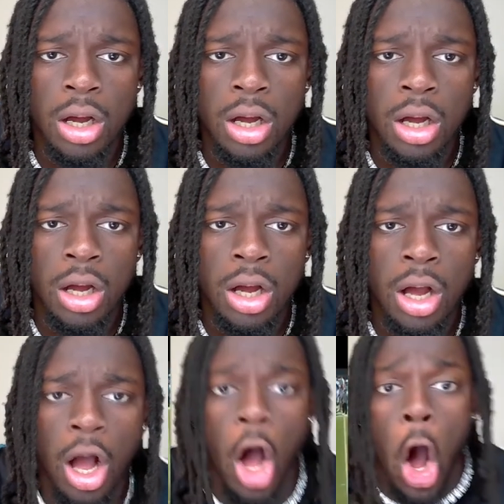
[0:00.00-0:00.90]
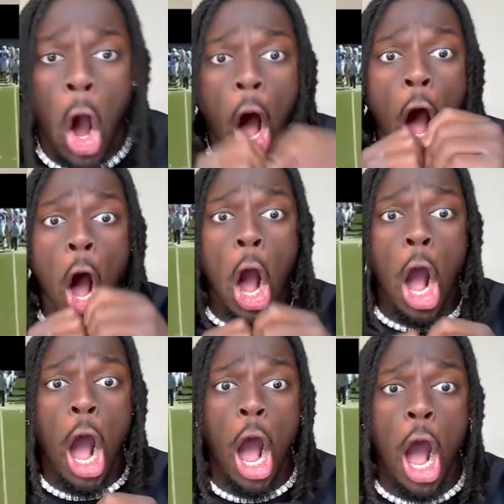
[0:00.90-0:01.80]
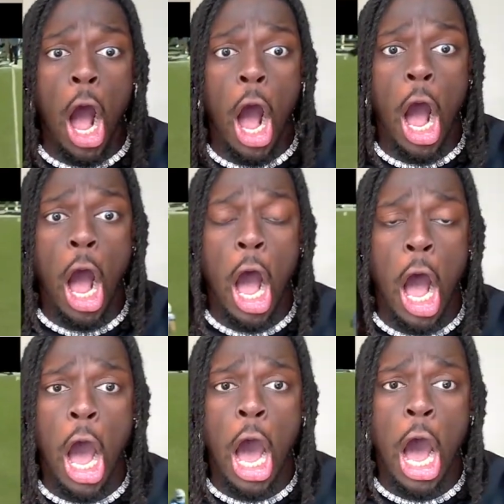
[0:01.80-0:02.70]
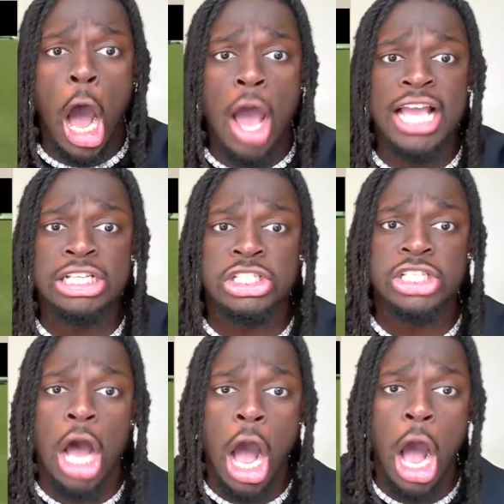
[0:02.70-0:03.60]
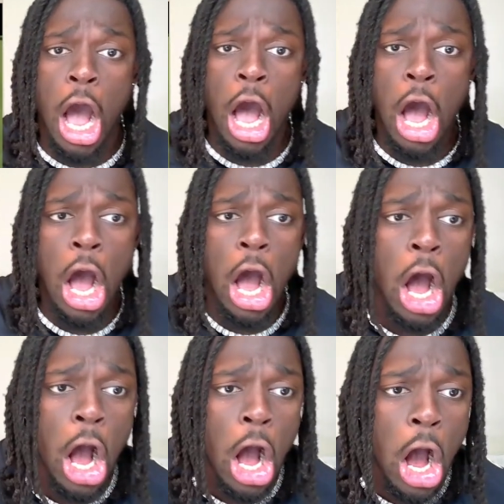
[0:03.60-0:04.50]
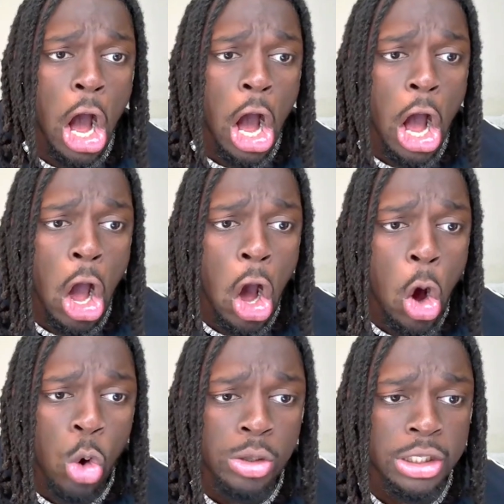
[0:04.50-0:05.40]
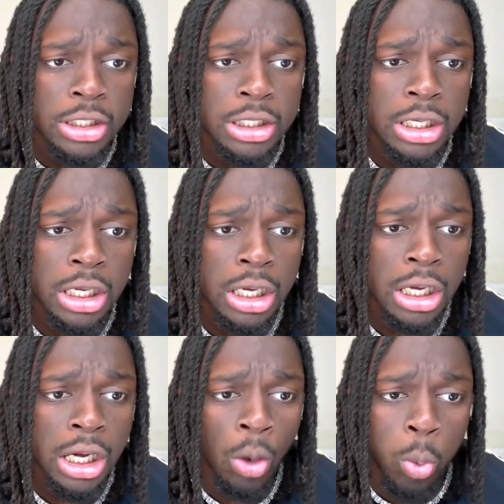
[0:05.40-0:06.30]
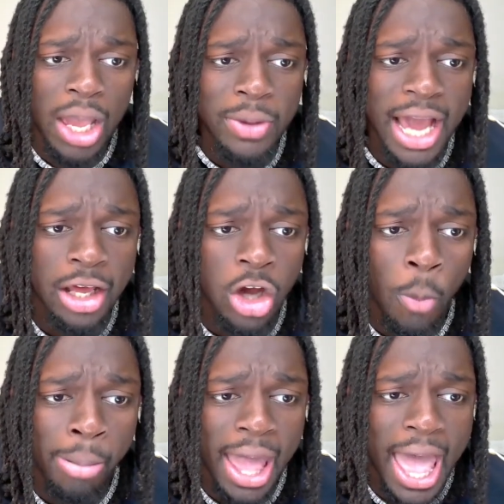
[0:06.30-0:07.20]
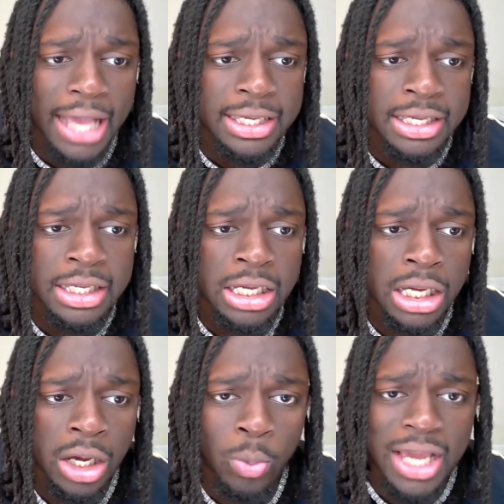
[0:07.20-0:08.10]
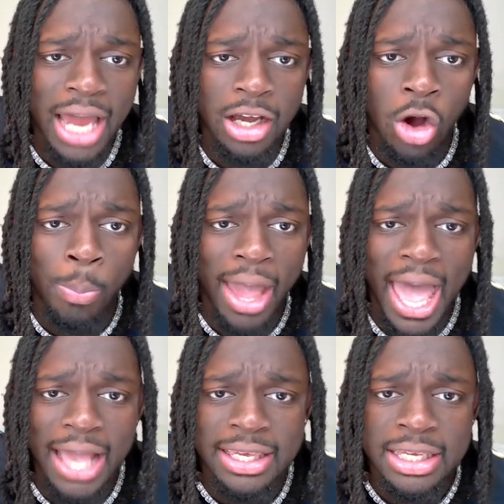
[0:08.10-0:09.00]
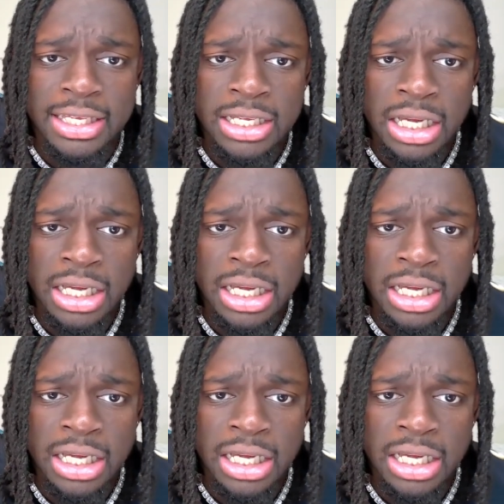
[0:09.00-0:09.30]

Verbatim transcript: Batted out of the air. Oh! It's a free ball. Joe Ivey knocked it out for Ole Miss. Wait, we gotta go. Back. Young. He's playing the NFL.